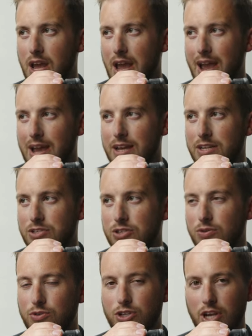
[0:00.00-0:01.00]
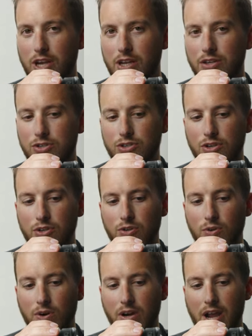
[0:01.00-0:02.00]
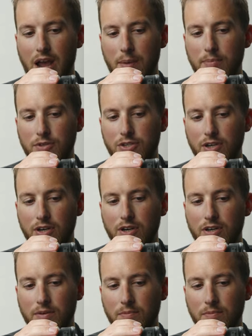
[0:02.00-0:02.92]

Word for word: as you change your aperture.